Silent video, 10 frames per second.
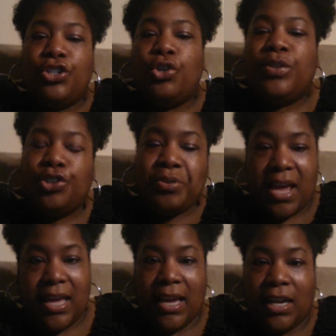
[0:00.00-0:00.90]
do what you
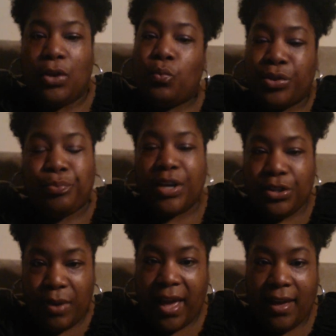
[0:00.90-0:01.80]
can with what
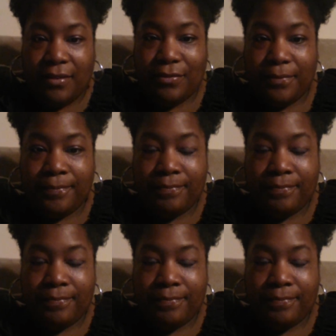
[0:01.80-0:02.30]
you have.